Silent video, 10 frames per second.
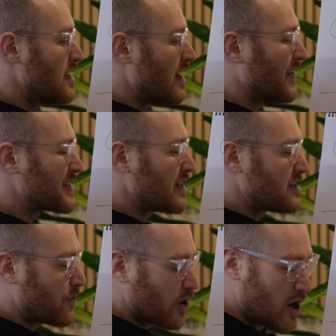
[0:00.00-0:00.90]
And let's get a
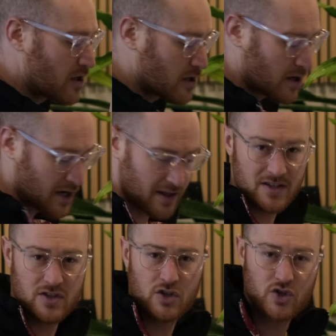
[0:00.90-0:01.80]
different color and
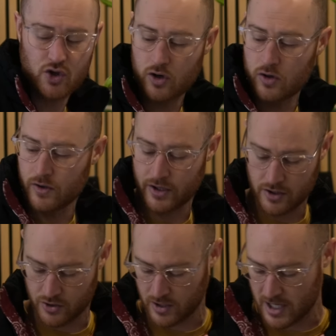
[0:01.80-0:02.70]
let's circle and
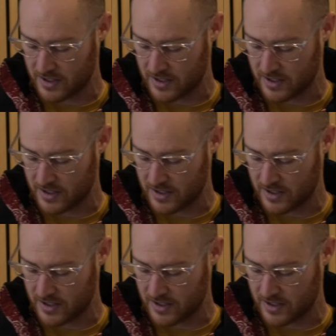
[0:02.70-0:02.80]
underline